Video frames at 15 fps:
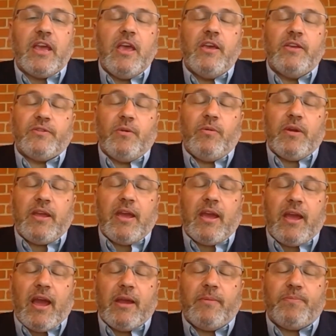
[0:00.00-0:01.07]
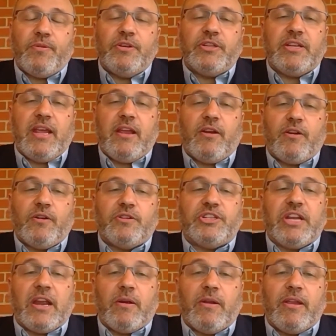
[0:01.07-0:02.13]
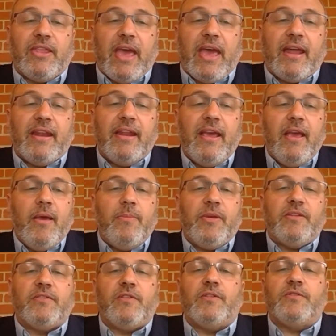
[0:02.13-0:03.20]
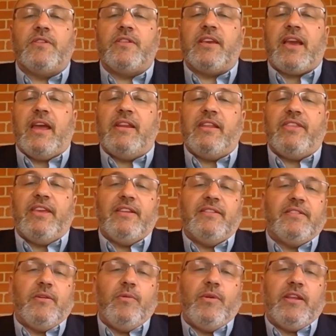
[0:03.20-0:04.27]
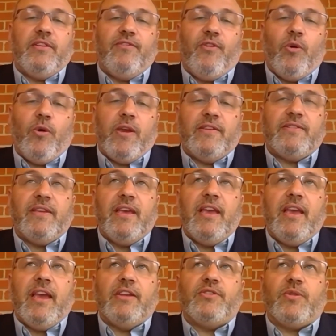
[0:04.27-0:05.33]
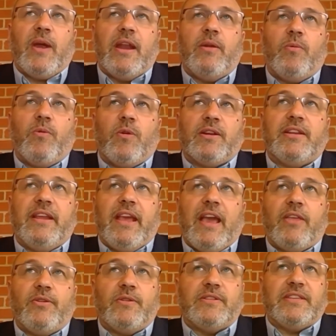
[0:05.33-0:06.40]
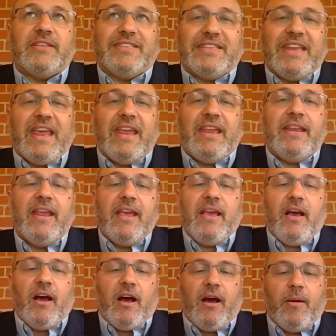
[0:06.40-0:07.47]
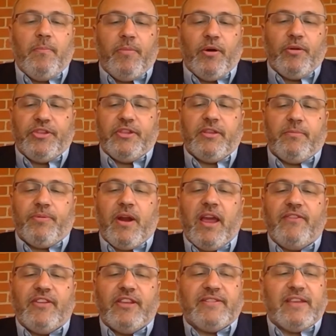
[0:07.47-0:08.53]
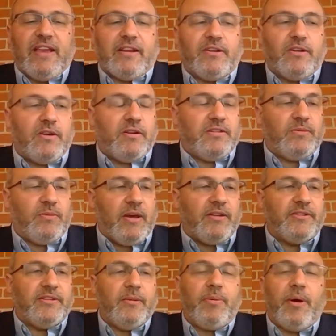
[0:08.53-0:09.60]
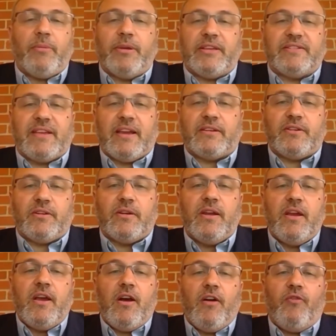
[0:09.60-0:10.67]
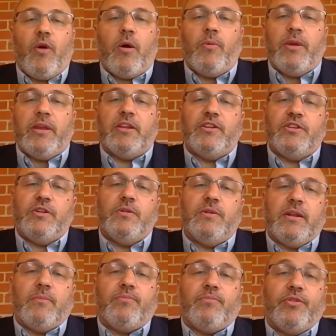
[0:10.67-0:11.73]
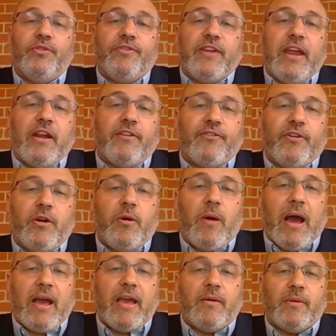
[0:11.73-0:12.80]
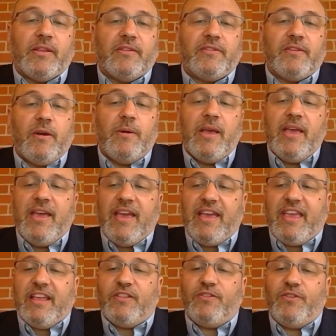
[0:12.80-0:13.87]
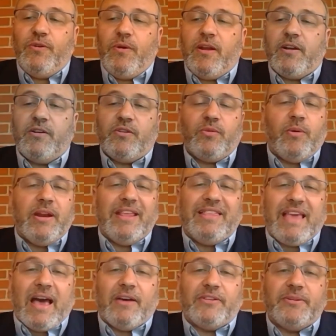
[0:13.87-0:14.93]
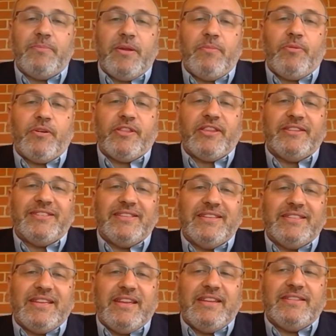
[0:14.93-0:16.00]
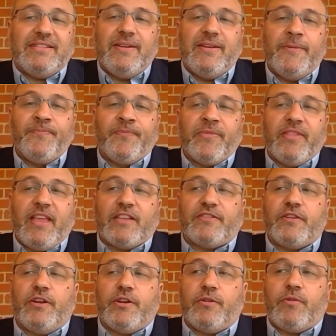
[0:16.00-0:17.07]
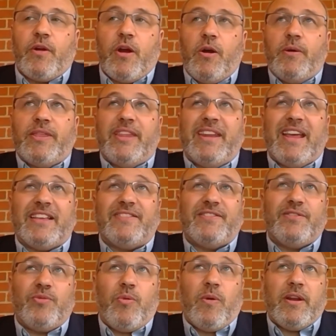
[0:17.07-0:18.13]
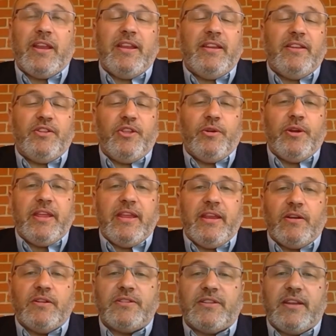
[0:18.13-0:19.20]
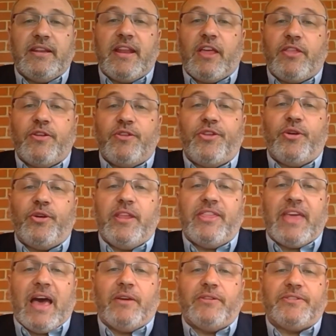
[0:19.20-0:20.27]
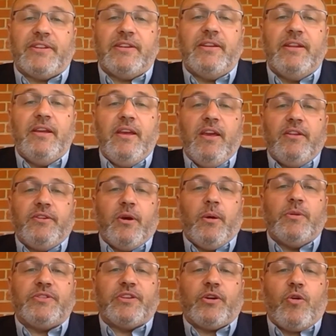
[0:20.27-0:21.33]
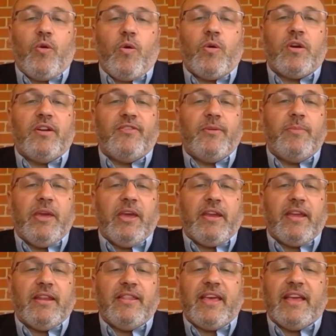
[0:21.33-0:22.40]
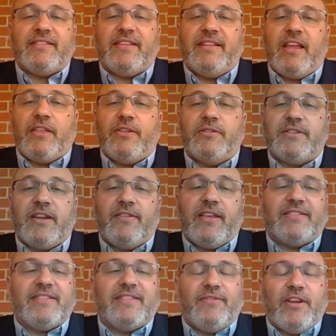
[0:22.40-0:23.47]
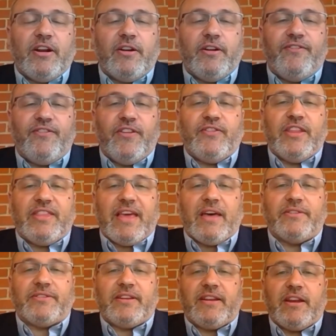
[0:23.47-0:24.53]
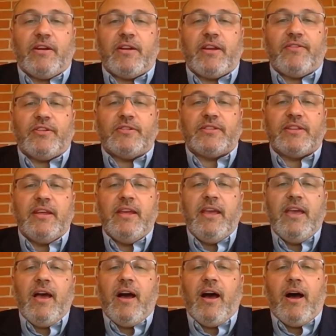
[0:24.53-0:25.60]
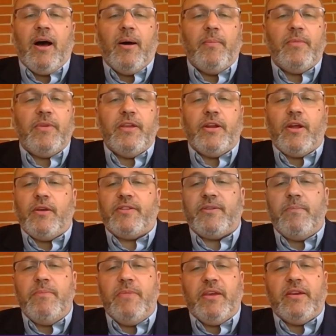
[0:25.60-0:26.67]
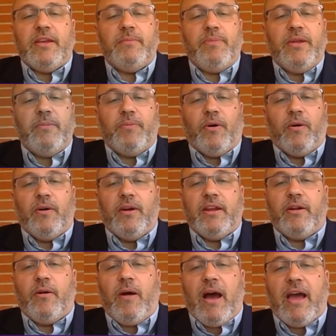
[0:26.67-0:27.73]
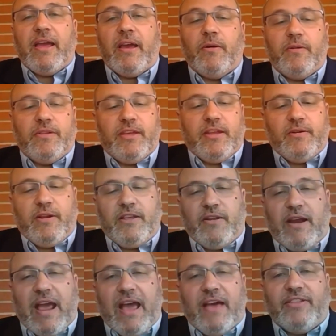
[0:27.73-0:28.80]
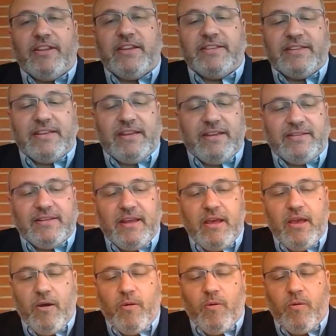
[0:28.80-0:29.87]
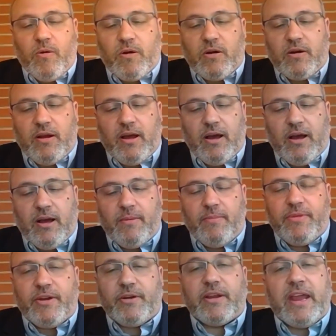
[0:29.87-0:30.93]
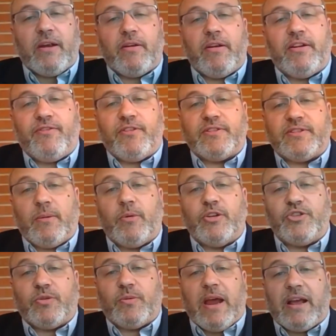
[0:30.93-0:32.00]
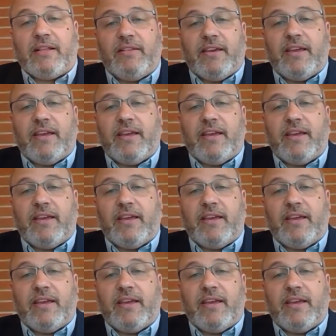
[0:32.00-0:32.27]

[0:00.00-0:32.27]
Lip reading: So I appreciate her sharing that, because those are the kind of things that we can voice and try to work together as a state, both in the private sector as well as in the public sector, what we can do to improve care for Ohioans. So again, 220,000 people with this disease. That's going to grow in the next 20, 30 years to another 30,000, to almost 250,000. That's another 750,000 caregivers. It's 1 million people in Ohio that are either have the disease or that are caring for someone directly.